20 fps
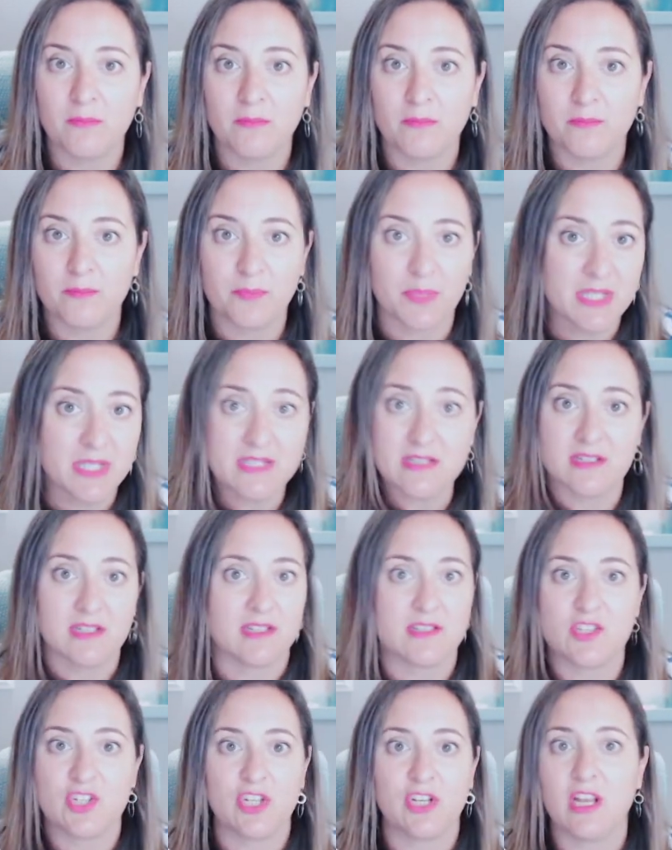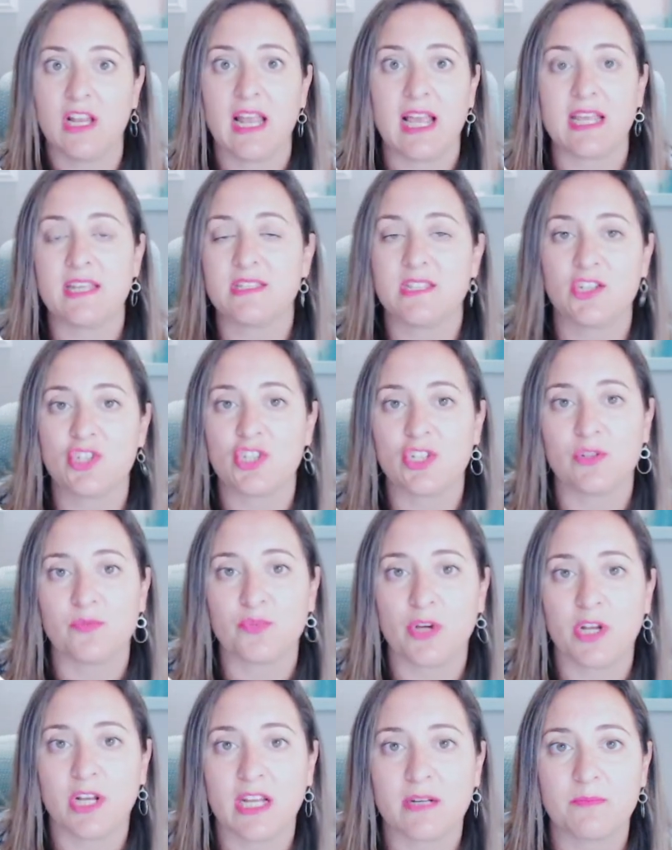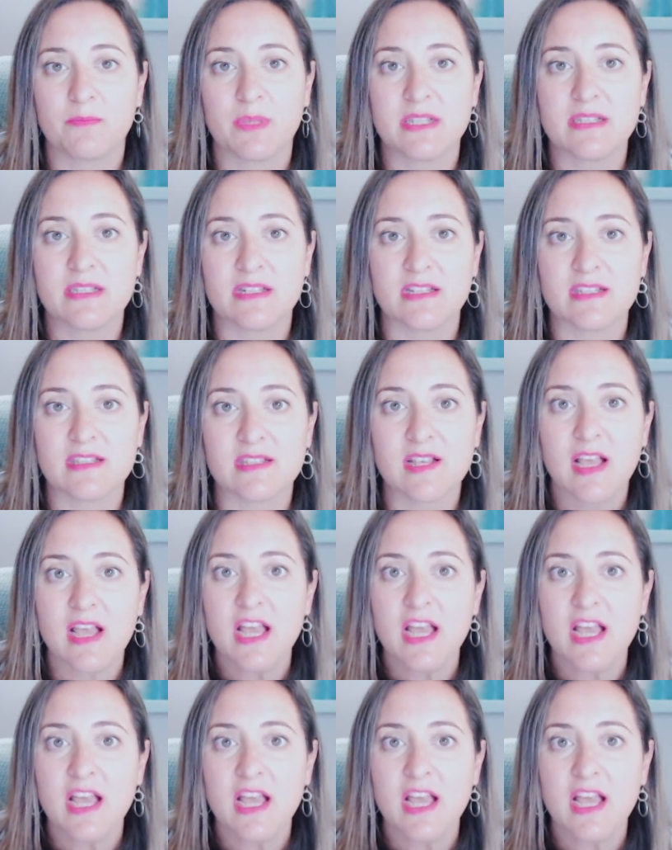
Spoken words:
business, like a digital product business.